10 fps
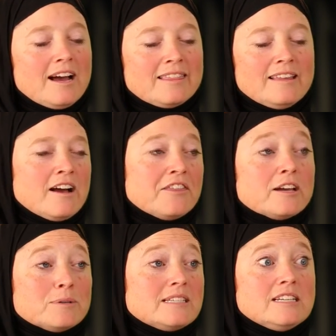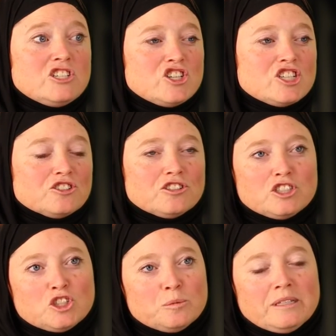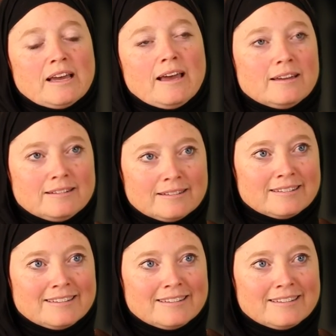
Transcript: I, th I, it was teaching children to behead.